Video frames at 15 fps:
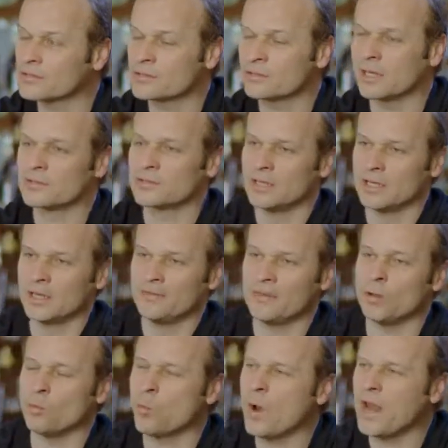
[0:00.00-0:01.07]
So that,
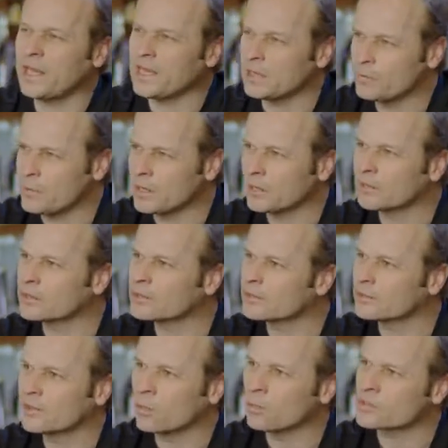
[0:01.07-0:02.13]
that waiting period,
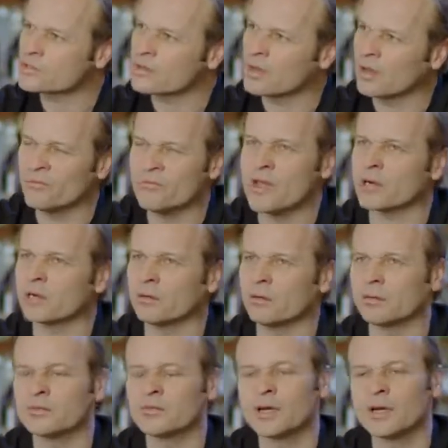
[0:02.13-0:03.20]
that was a, a very
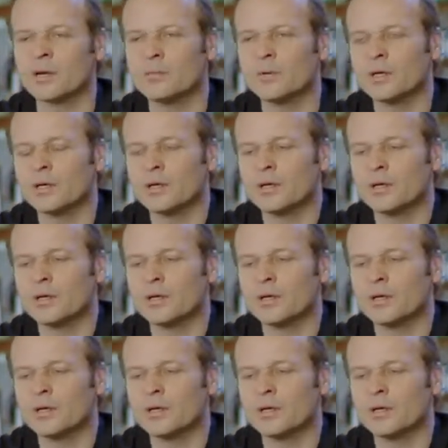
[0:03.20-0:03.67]
long time.